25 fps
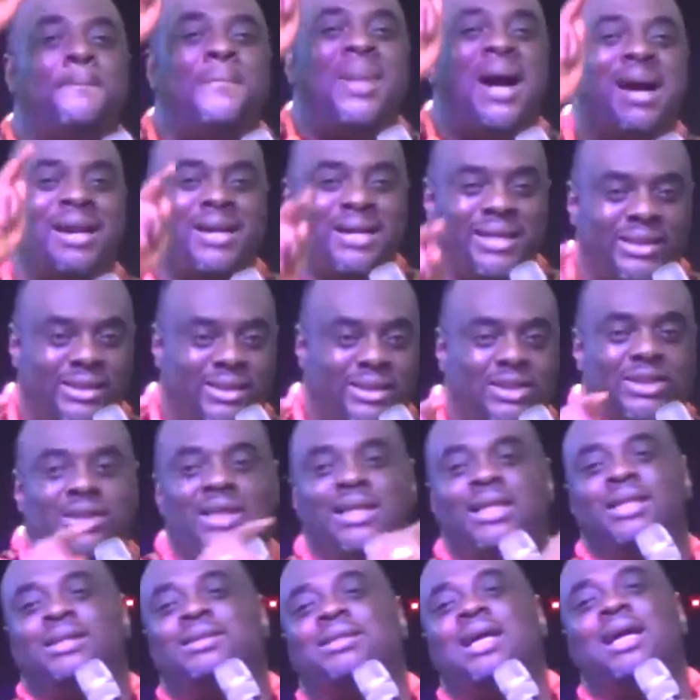marriage
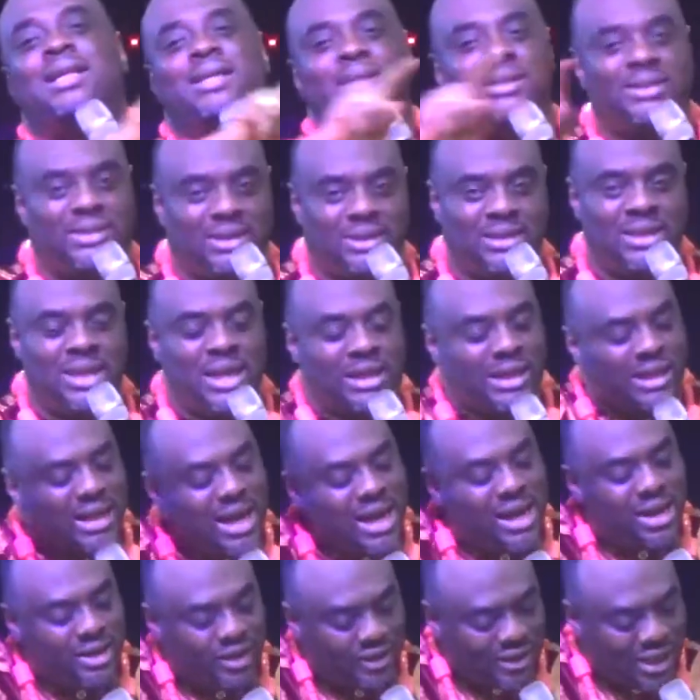till eternity. Can
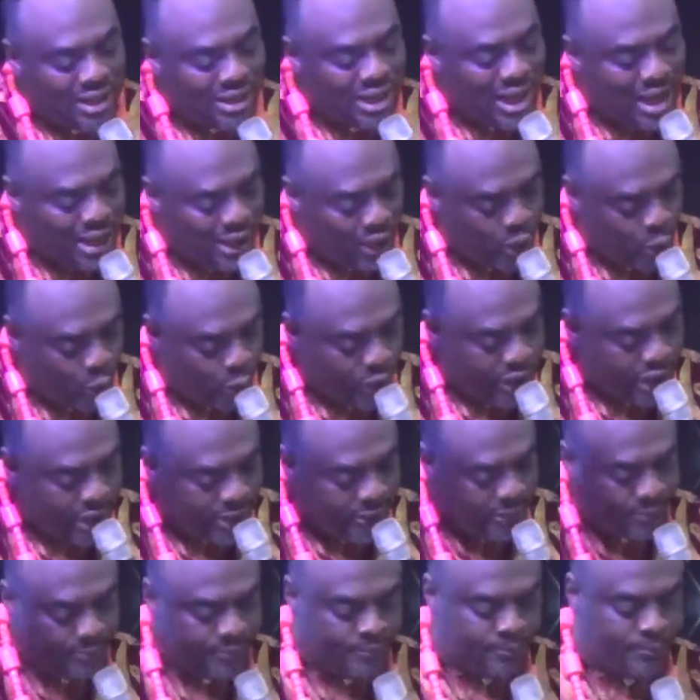I say
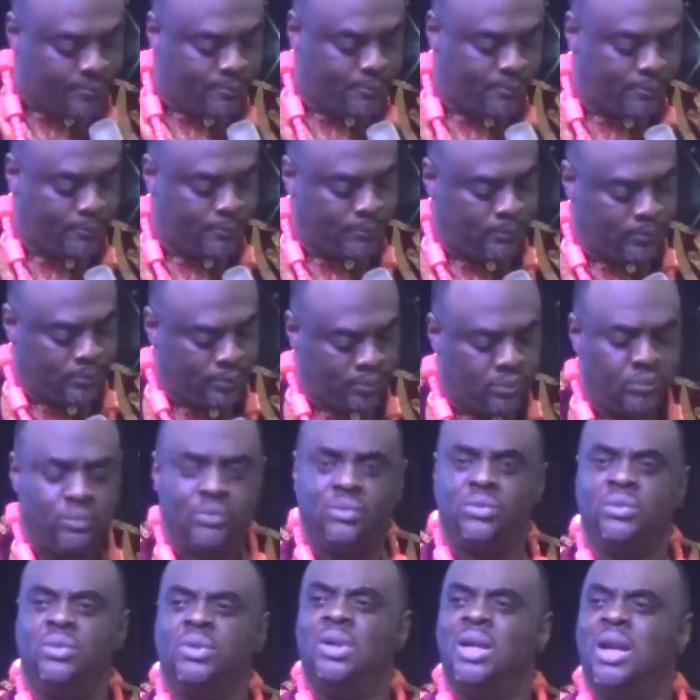hallelujah?
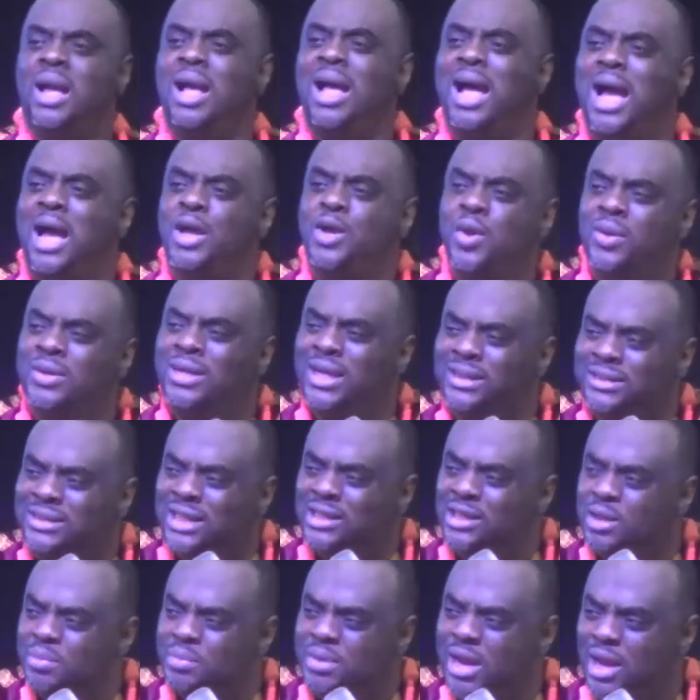Are you
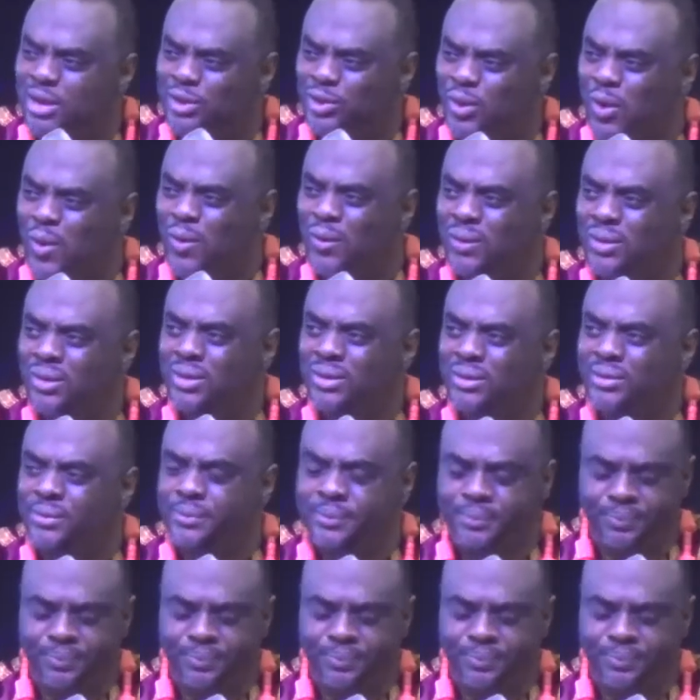understanding me at all?